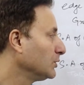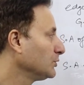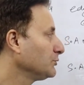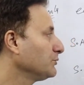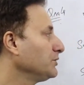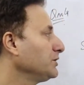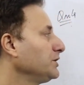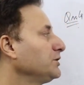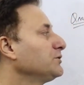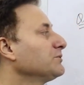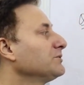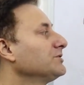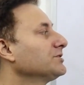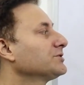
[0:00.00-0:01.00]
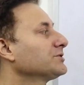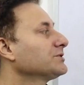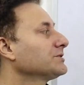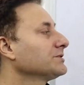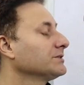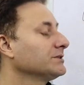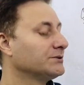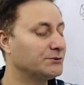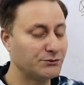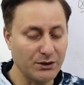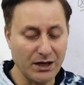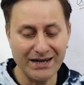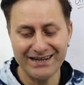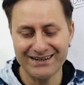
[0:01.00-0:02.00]
You need to just
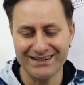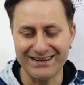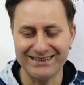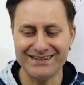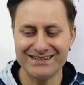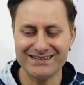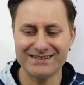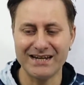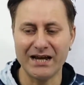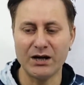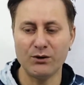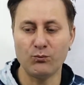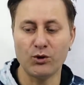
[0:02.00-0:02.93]
try and understand